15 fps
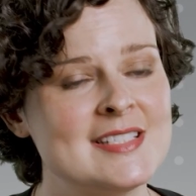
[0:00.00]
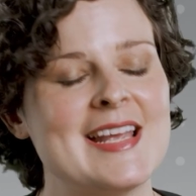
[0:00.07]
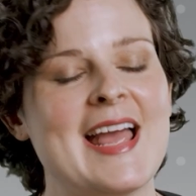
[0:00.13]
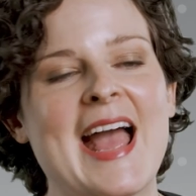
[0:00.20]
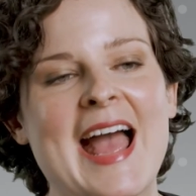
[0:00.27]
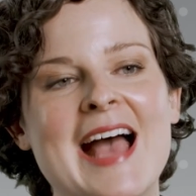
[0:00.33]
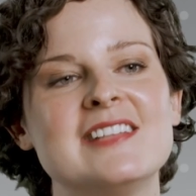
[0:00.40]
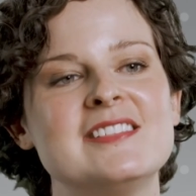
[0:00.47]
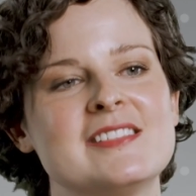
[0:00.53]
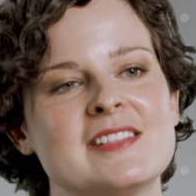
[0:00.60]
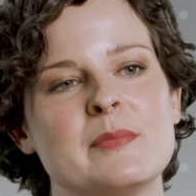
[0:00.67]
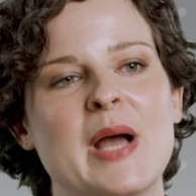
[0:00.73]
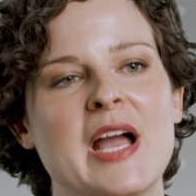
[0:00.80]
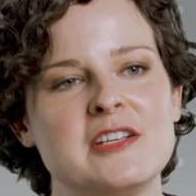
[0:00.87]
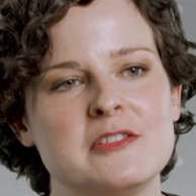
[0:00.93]
to add
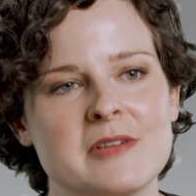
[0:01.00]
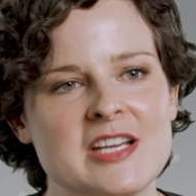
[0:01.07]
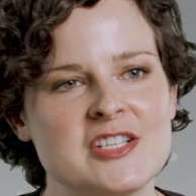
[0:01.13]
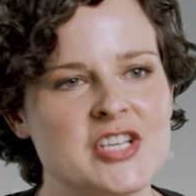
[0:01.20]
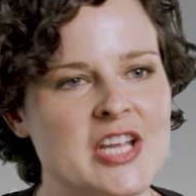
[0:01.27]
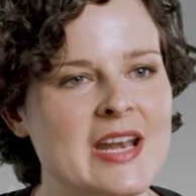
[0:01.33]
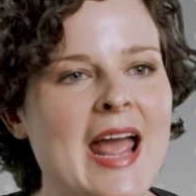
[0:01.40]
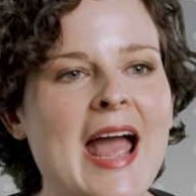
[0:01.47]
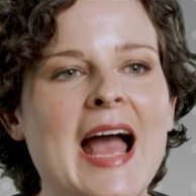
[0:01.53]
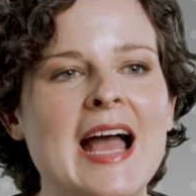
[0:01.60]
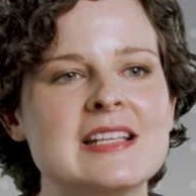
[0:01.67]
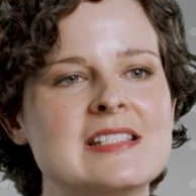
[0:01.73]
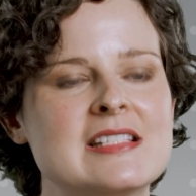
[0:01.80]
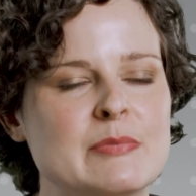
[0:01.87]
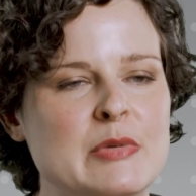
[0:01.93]
some hydration,
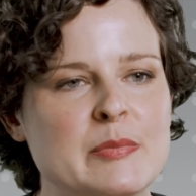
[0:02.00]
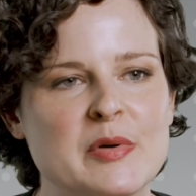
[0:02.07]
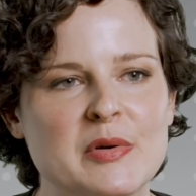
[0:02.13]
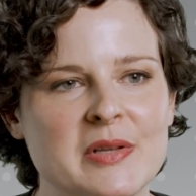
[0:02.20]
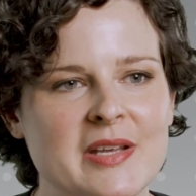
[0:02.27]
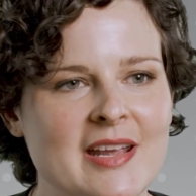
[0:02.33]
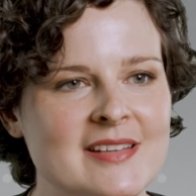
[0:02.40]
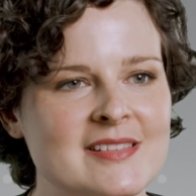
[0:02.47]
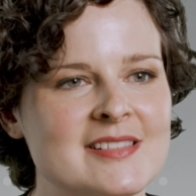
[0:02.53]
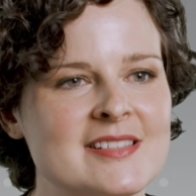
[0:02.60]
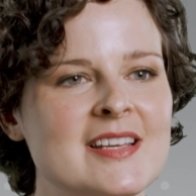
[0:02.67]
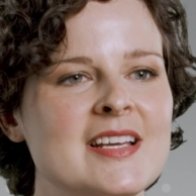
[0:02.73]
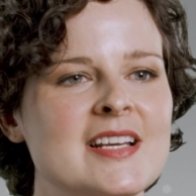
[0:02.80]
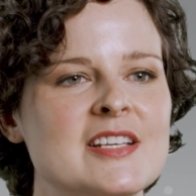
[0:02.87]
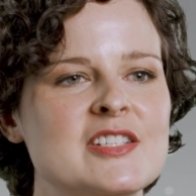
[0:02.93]
add some emollients
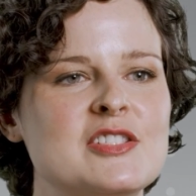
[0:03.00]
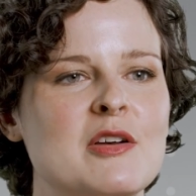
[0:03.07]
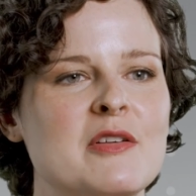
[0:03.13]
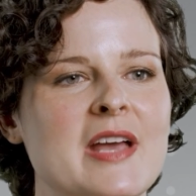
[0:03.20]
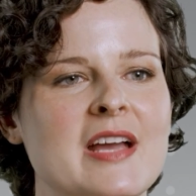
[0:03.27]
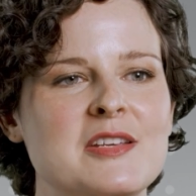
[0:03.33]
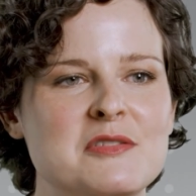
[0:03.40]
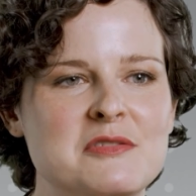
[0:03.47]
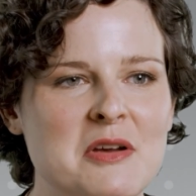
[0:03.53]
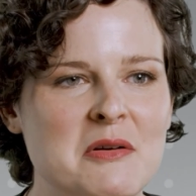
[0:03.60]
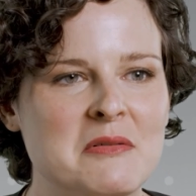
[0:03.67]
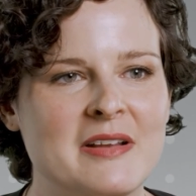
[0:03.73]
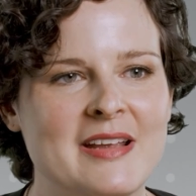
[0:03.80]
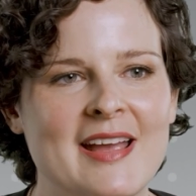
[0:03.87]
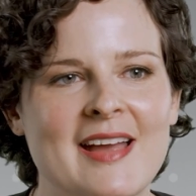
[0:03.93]
so that you
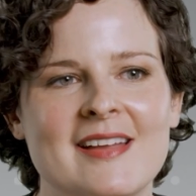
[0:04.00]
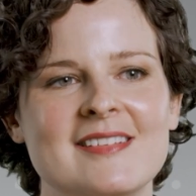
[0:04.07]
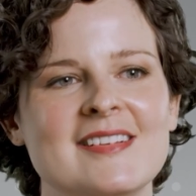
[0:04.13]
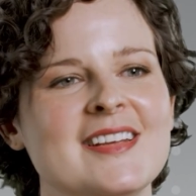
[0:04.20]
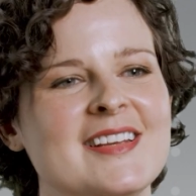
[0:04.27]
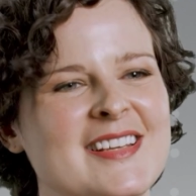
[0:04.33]
don't get,